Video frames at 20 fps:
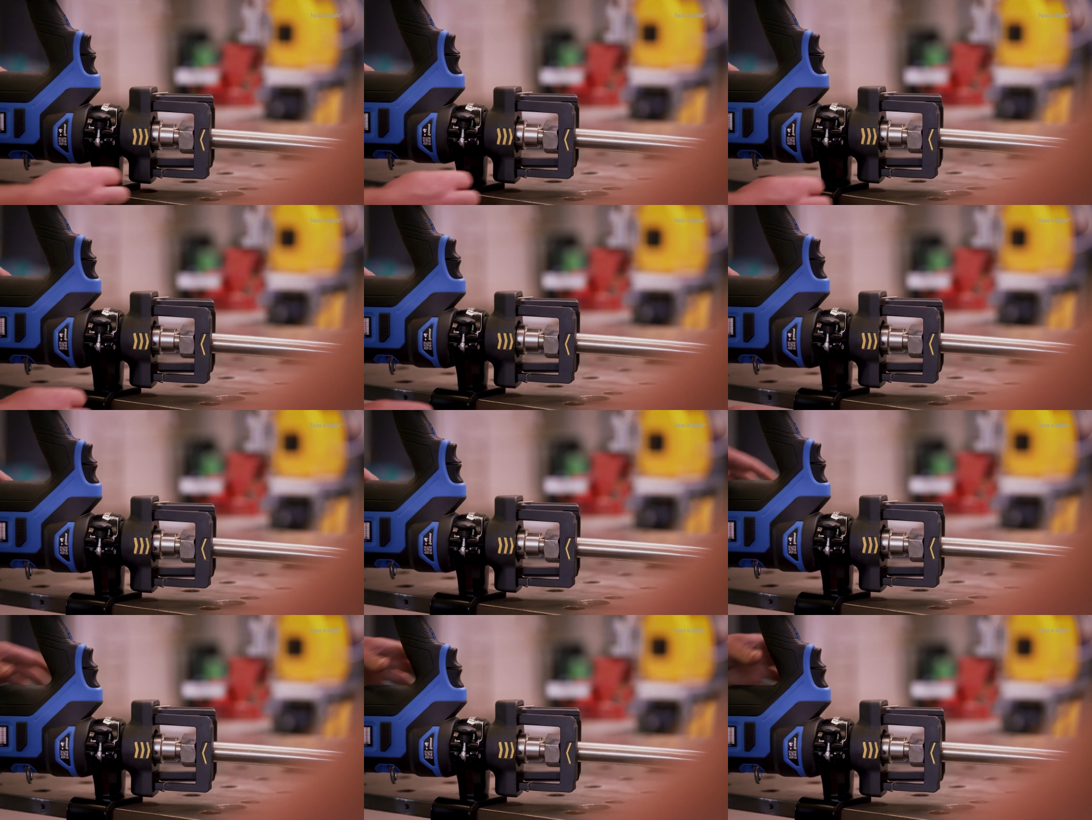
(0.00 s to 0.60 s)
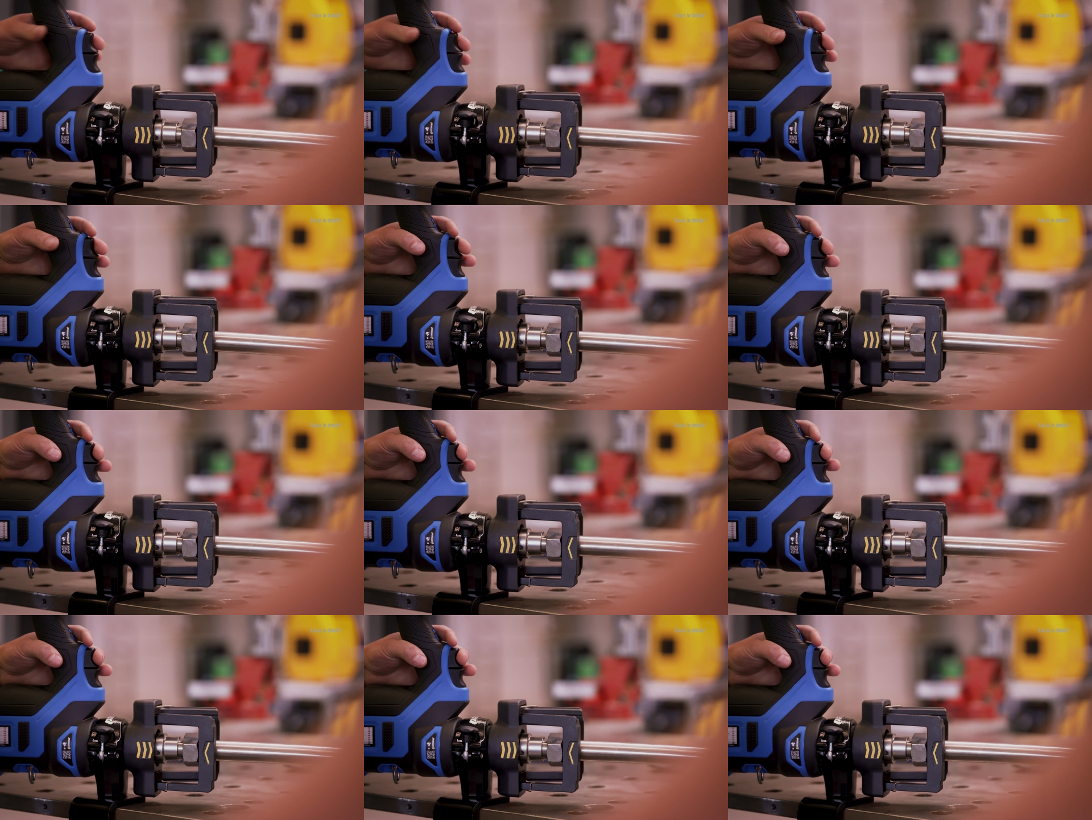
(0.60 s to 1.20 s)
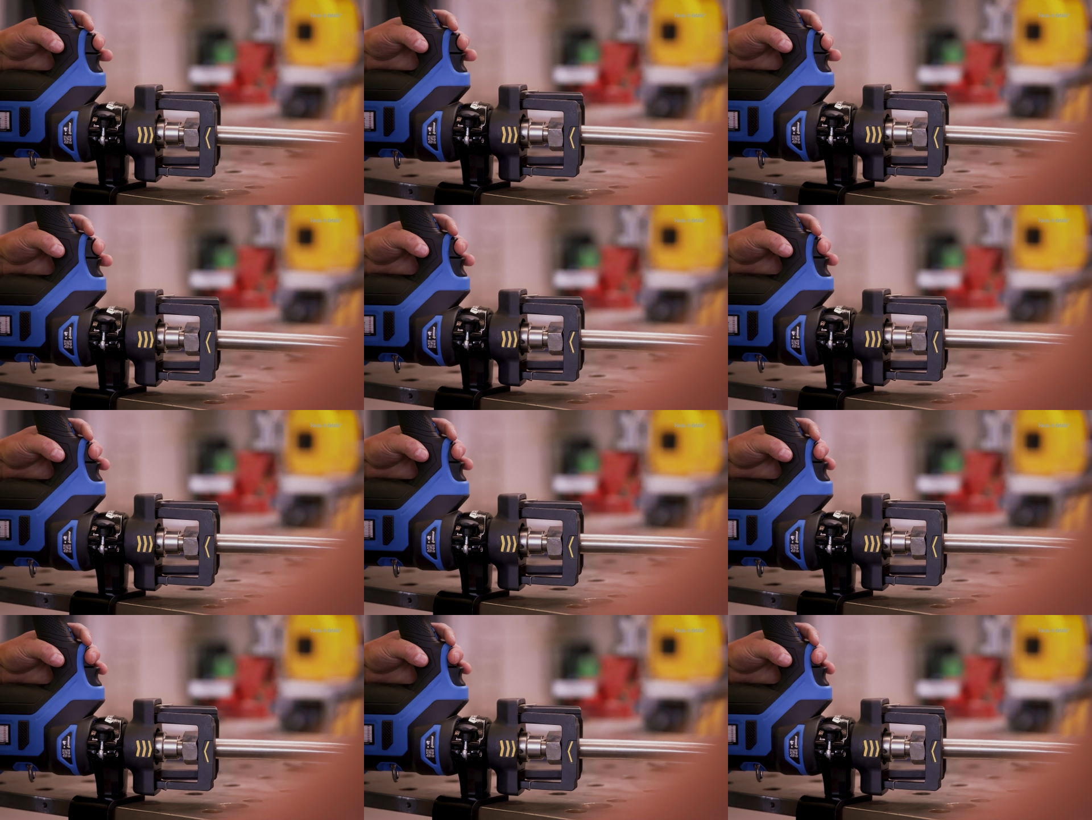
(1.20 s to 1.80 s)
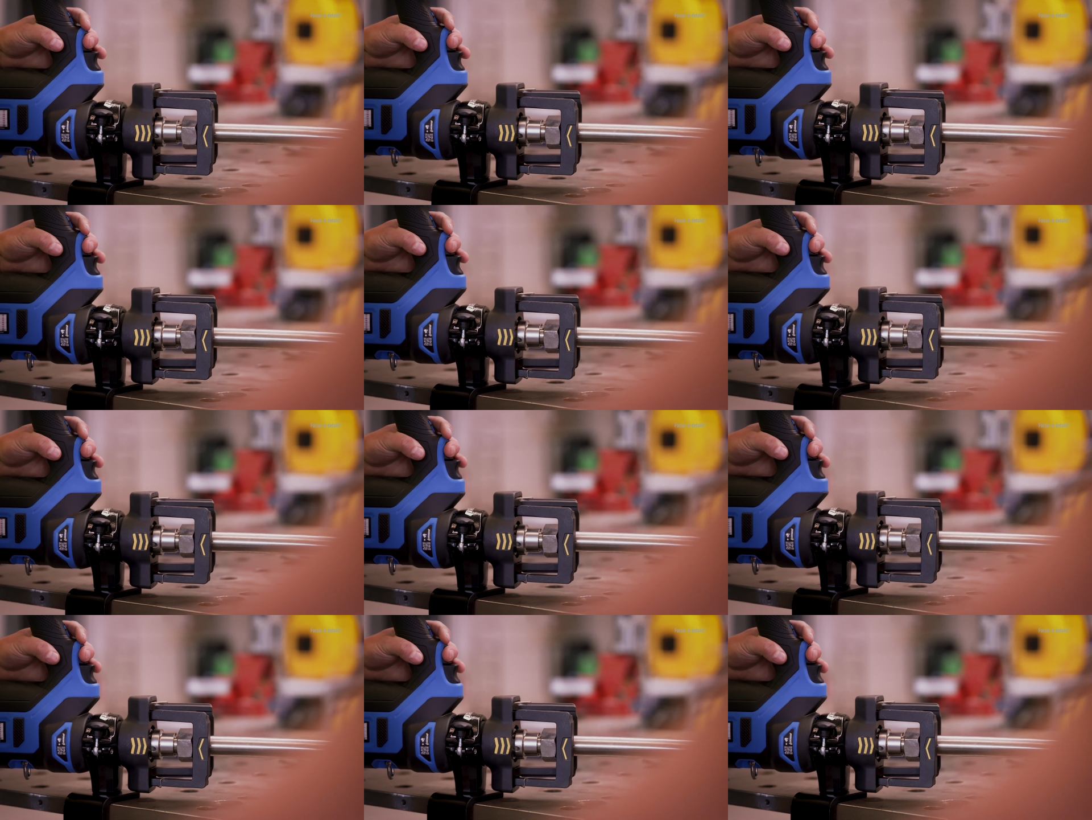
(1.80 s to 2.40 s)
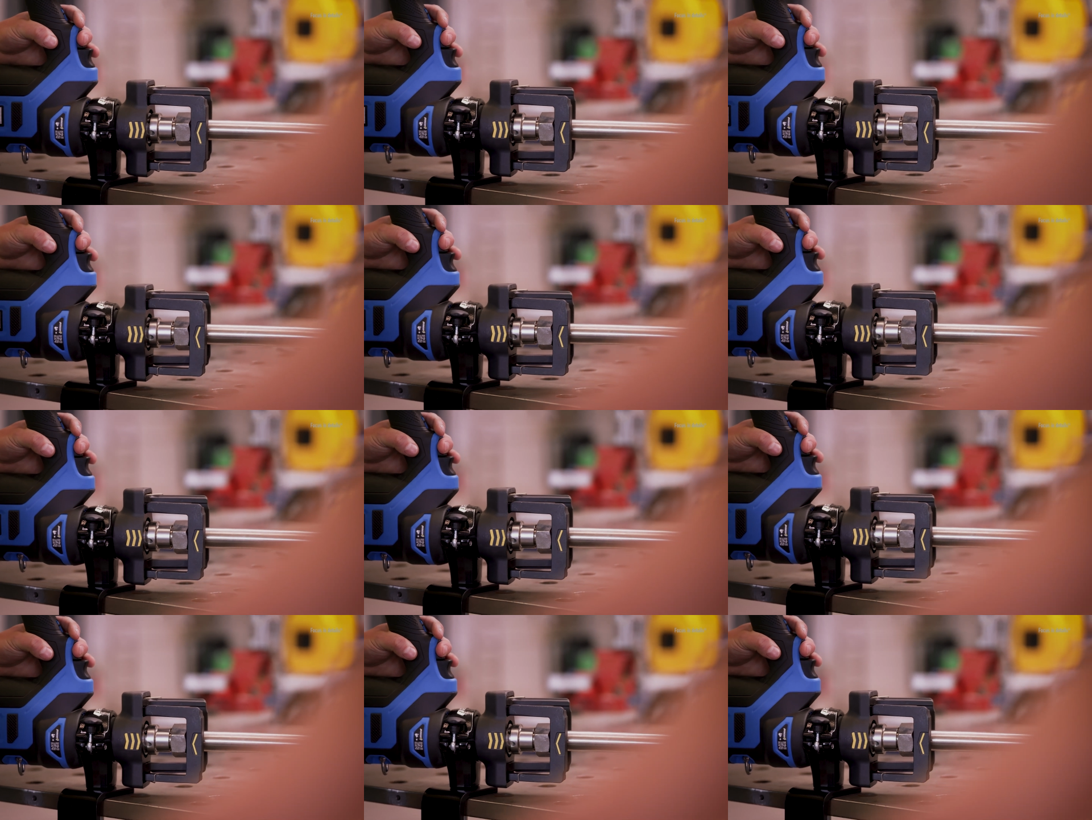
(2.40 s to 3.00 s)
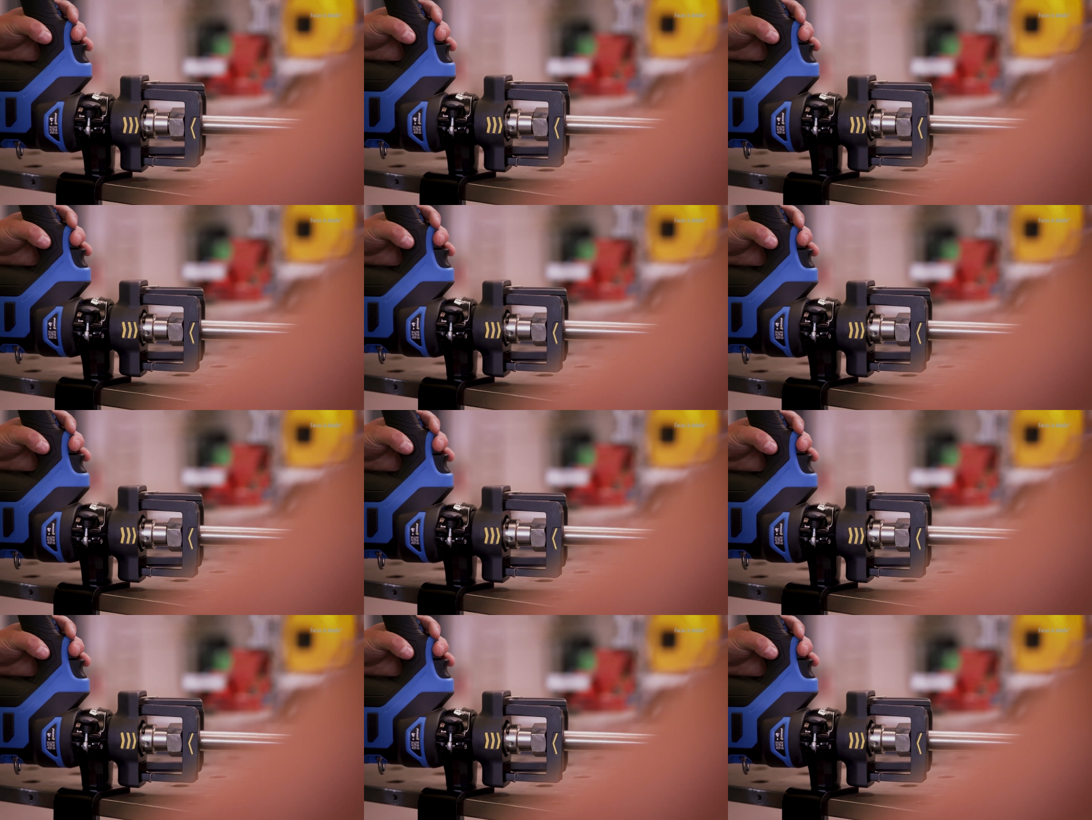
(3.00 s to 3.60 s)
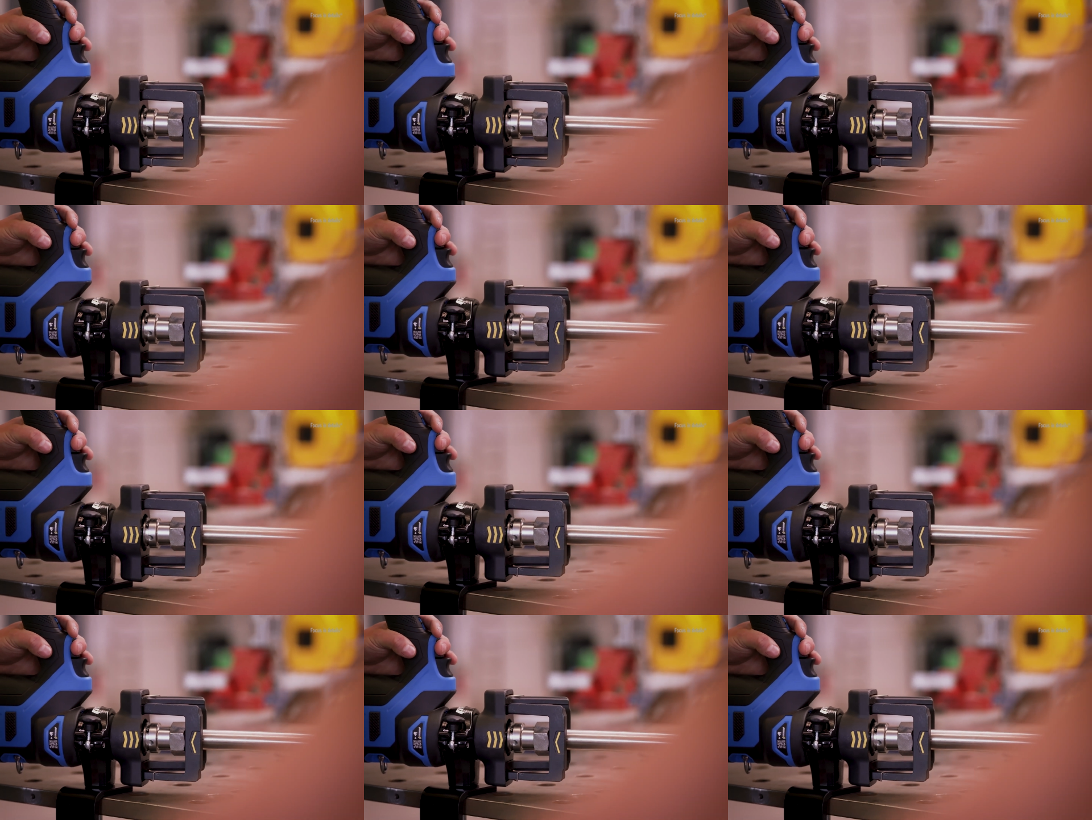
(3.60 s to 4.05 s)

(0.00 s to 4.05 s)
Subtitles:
Nobody's mouth can be seen.